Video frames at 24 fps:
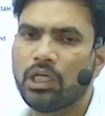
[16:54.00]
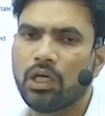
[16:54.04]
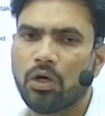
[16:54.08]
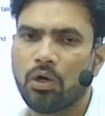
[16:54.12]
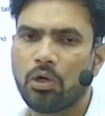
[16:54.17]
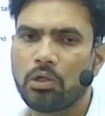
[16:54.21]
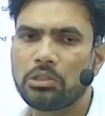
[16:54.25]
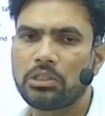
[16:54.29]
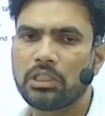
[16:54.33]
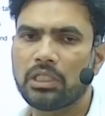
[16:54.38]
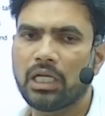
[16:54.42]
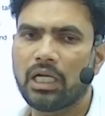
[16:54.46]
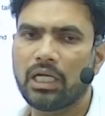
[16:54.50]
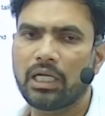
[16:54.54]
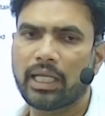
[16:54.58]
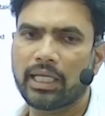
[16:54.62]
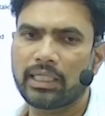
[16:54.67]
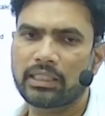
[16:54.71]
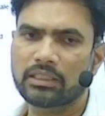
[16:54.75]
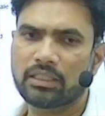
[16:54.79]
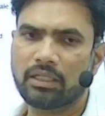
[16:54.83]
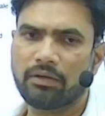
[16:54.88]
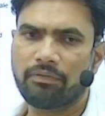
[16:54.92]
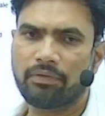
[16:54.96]
original text
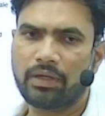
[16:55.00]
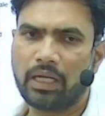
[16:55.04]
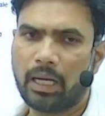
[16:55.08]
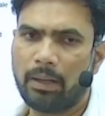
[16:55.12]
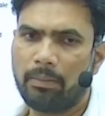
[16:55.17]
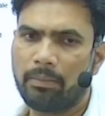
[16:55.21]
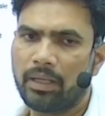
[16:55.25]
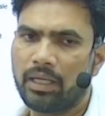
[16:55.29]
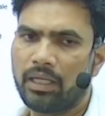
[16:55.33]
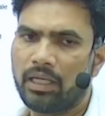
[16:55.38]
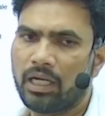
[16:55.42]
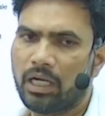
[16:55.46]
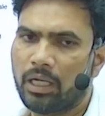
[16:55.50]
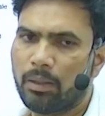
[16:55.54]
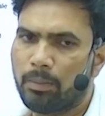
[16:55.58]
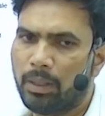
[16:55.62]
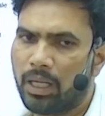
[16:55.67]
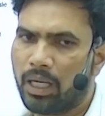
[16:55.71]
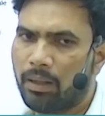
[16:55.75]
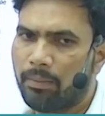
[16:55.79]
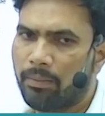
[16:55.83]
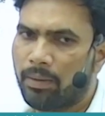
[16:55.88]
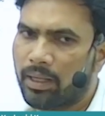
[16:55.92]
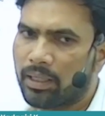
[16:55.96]
of Ramayana and
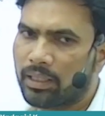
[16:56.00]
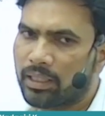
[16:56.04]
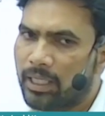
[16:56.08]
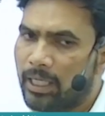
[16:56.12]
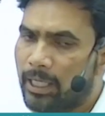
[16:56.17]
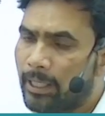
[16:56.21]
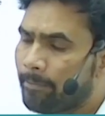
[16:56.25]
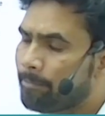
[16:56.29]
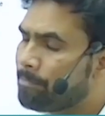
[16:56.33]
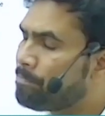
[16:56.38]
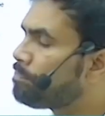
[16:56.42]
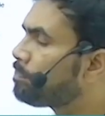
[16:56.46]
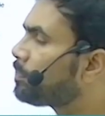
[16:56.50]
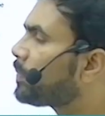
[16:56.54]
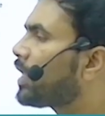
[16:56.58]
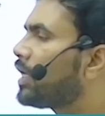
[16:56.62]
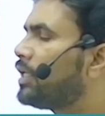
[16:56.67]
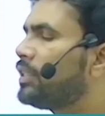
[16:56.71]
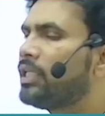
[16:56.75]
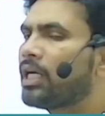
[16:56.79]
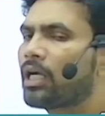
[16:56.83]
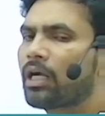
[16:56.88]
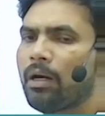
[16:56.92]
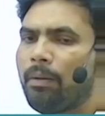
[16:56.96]
Mahabharata, the
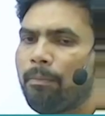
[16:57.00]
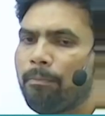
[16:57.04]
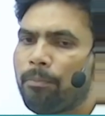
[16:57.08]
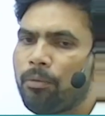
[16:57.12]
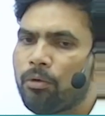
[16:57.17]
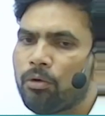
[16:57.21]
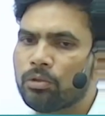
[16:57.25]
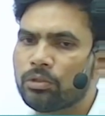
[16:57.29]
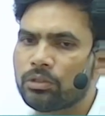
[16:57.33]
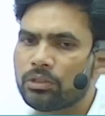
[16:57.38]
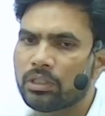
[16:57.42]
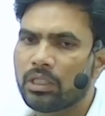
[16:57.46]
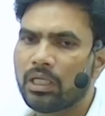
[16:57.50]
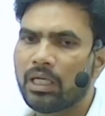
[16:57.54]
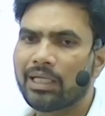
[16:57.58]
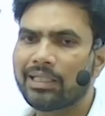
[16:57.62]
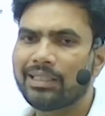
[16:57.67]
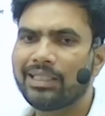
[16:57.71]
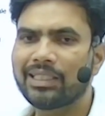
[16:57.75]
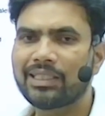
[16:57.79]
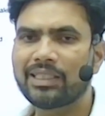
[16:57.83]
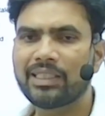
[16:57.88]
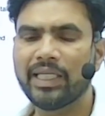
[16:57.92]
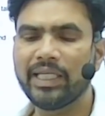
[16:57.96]

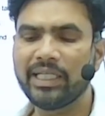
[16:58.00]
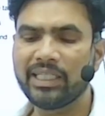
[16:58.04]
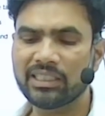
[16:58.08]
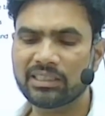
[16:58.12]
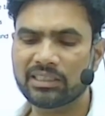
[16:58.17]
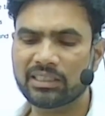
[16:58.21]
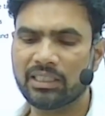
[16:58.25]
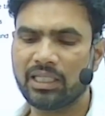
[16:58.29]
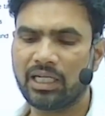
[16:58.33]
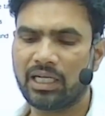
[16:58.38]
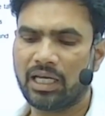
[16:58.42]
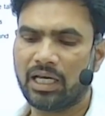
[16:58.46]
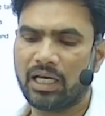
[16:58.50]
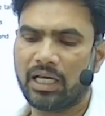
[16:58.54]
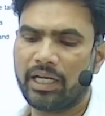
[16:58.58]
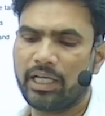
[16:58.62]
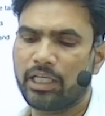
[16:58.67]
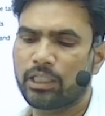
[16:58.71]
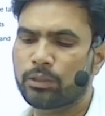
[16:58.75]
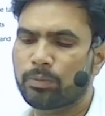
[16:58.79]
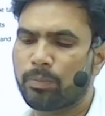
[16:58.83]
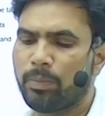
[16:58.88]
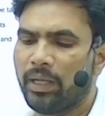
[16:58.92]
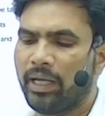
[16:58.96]
things that are
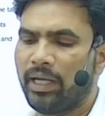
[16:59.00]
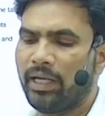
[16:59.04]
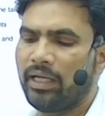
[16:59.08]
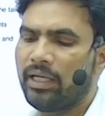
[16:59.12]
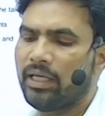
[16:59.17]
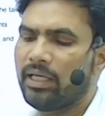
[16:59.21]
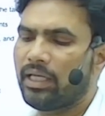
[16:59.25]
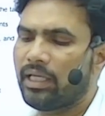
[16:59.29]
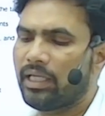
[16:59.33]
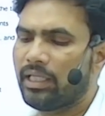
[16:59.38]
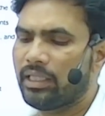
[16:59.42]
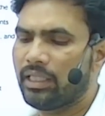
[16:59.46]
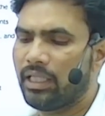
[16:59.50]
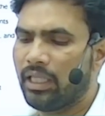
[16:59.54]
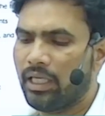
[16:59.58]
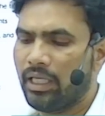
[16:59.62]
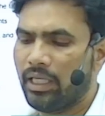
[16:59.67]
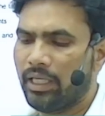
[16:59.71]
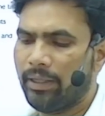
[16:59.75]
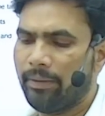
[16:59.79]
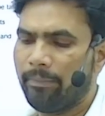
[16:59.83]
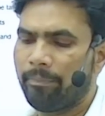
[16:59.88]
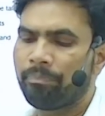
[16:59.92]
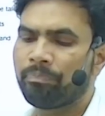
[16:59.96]
explained in
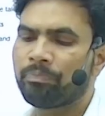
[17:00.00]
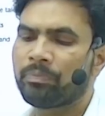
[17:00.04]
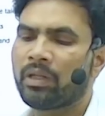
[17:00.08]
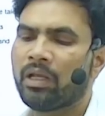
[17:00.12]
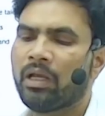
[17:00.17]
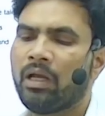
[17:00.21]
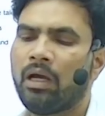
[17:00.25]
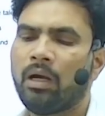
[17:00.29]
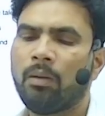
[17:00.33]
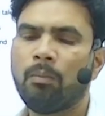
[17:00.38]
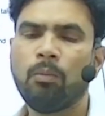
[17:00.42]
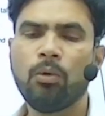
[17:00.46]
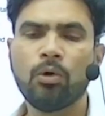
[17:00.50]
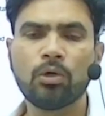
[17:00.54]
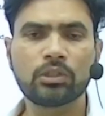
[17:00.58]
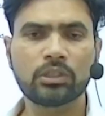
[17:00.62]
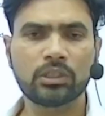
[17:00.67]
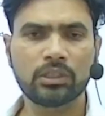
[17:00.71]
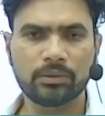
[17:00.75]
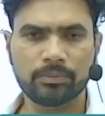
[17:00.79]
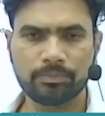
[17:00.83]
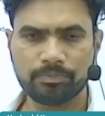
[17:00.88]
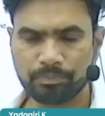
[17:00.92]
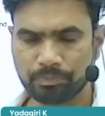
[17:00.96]
the books
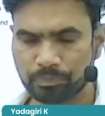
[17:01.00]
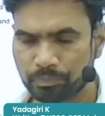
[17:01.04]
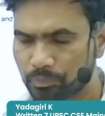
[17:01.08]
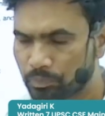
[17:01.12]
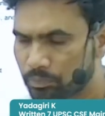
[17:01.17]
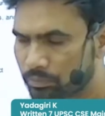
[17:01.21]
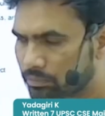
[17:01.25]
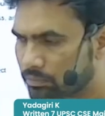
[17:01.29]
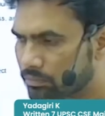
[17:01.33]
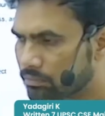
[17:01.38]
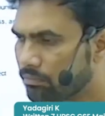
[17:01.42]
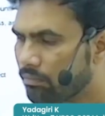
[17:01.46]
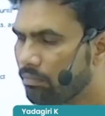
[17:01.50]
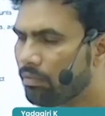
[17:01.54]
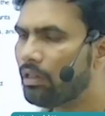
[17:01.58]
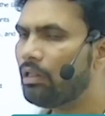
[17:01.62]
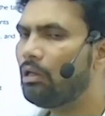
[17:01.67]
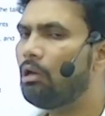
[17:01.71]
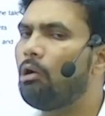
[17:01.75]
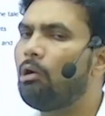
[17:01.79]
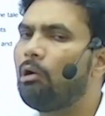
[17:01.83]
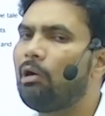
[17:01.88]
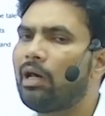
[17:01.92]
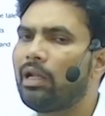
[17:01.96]

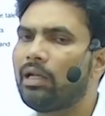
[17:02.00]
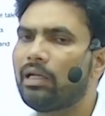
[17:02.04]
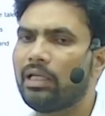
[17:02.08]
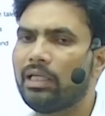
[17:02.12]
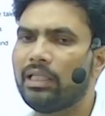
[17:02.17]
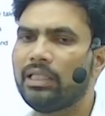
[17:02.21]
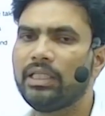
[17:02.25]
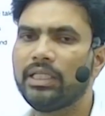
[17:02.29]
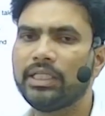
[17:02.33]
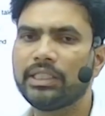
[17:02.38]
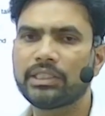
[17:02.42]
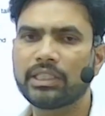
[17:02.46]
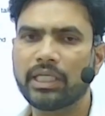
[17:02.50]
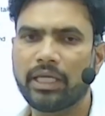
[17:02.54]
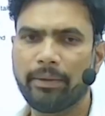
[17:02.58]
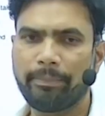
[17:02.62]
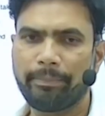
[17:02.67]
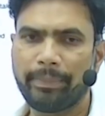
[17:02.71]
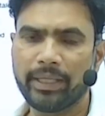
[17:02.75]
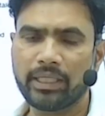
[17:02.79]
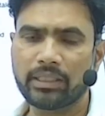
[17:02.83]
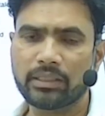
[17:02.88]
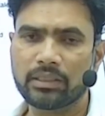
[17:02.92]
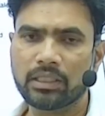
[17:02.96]
or in these
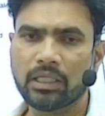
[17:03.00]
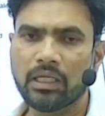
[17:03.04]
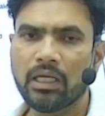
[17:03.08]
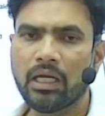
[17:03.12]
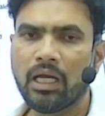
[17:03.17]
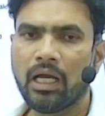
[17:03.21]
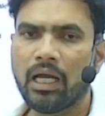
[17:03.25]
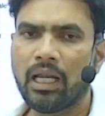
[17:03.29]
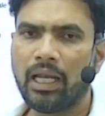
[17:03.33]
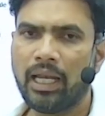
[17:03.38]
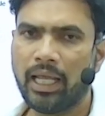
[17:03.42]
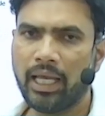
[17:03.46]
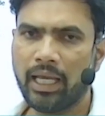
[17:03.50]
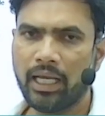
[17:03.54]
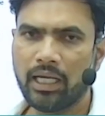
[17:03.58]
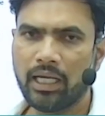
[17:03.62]
epics, like